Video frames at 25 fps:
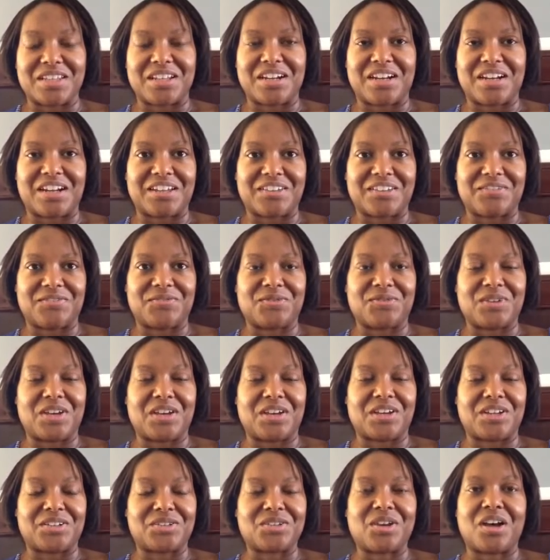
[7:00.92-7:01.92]
that
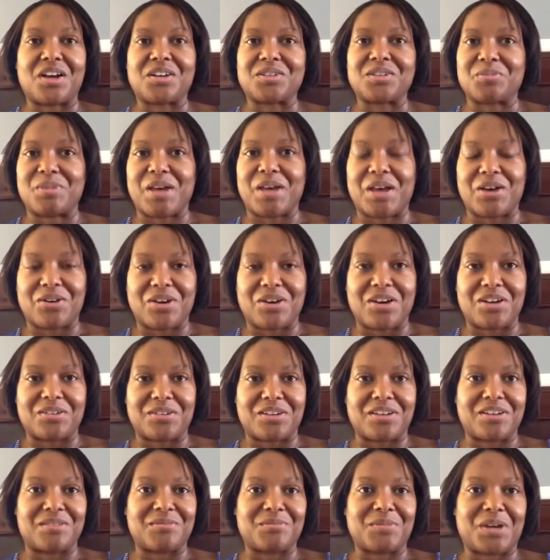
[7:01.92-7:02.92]
I've talked about
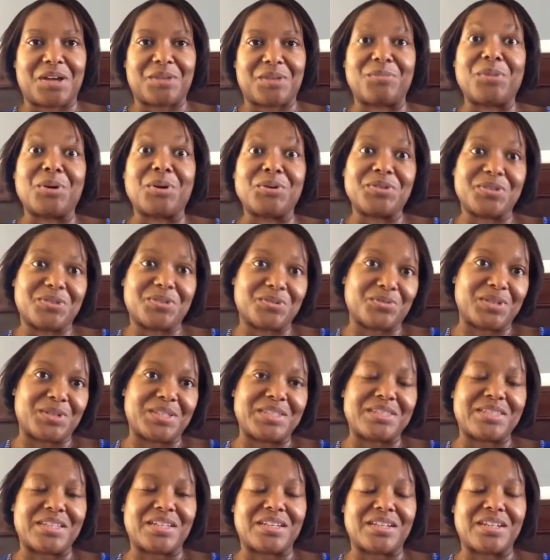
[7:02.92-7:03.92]
on my most
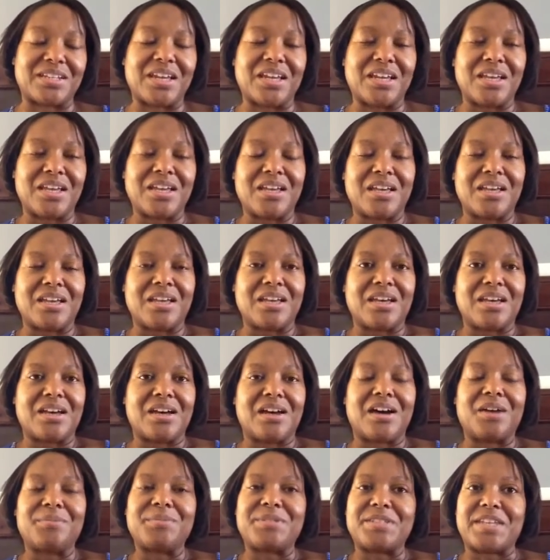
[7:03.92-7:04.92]
recent
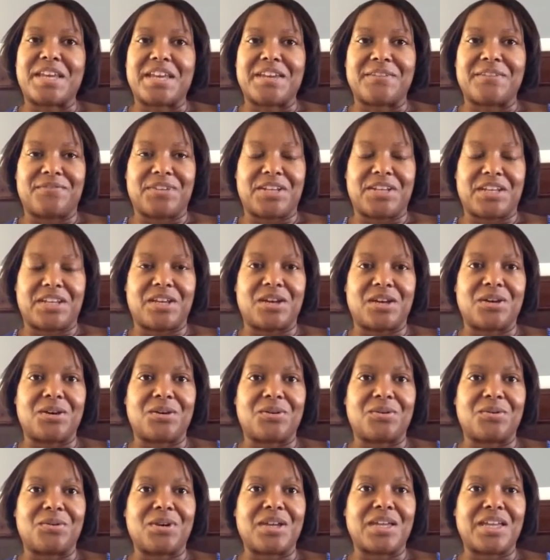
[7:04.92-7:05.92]
update
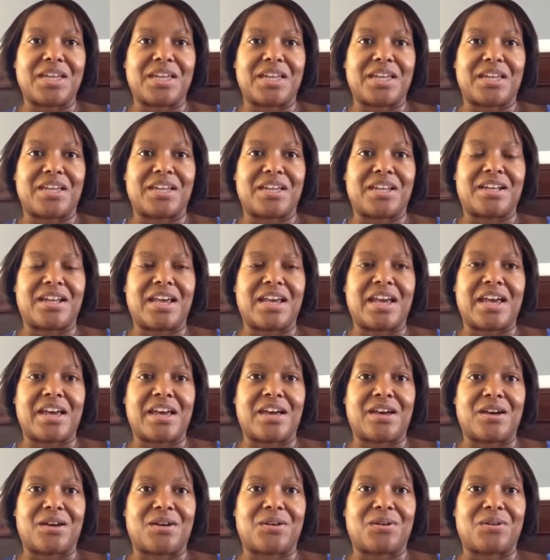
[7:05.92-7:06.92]
video, and
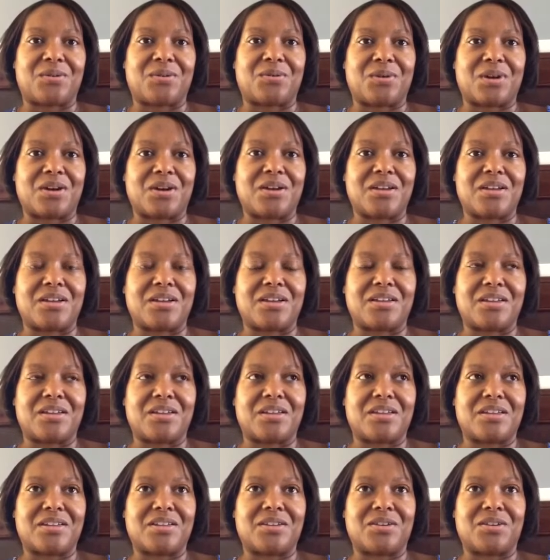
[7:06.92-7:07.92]
how,
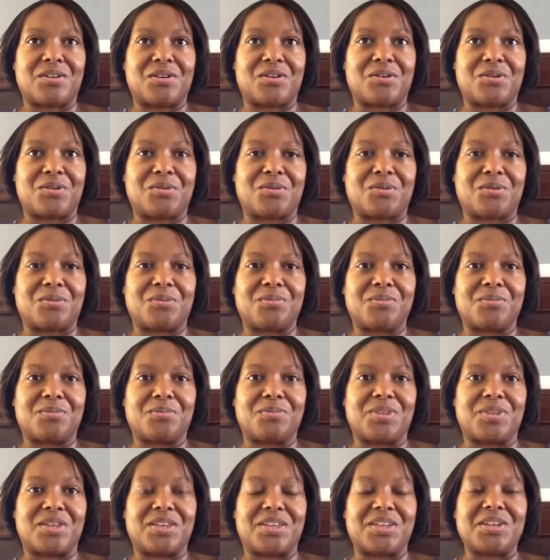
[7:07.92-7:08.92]
you know,
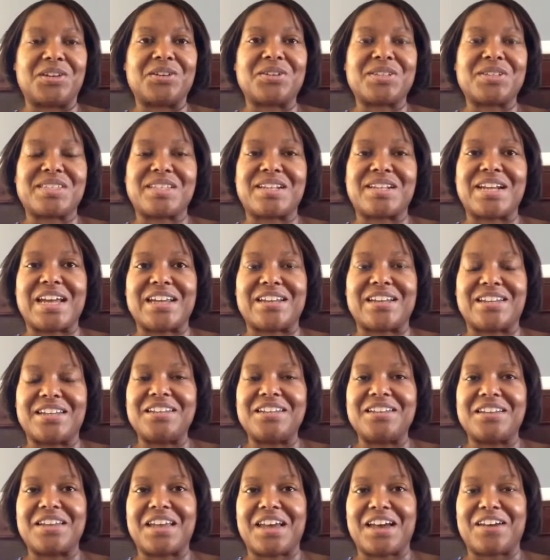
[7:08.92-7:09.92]
the years that I
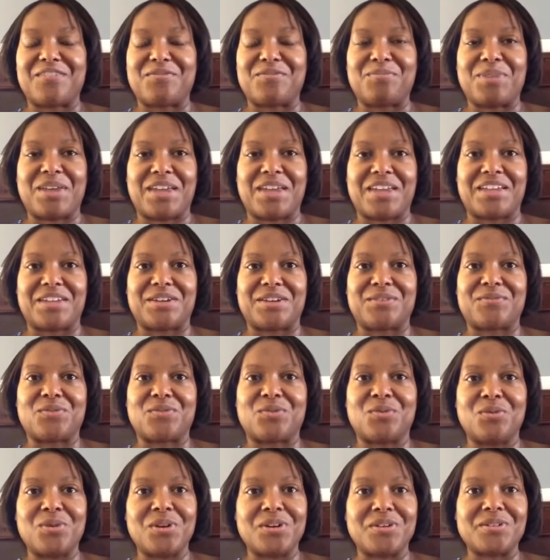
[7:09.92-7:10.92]
didn't have pain, of
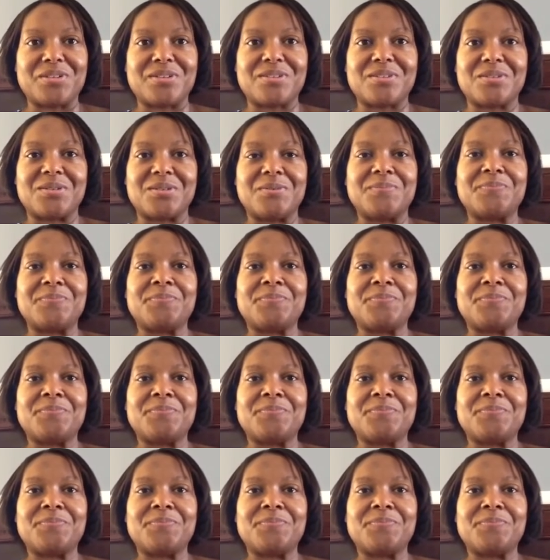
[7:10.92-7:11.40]
course,